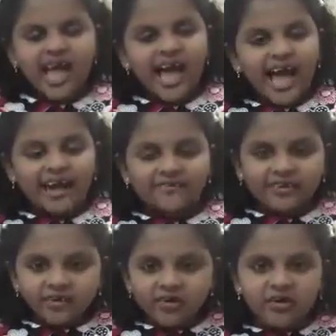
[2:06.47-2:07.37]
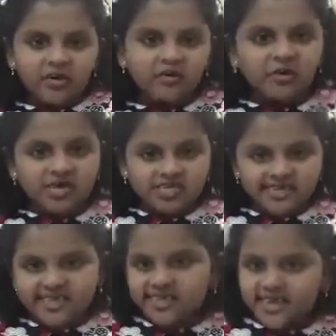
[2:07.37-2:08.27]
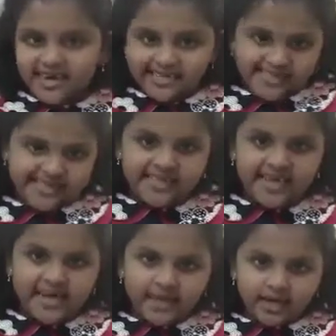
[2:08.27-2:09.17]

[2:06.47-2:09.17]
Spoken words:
Have you all watched the night sky?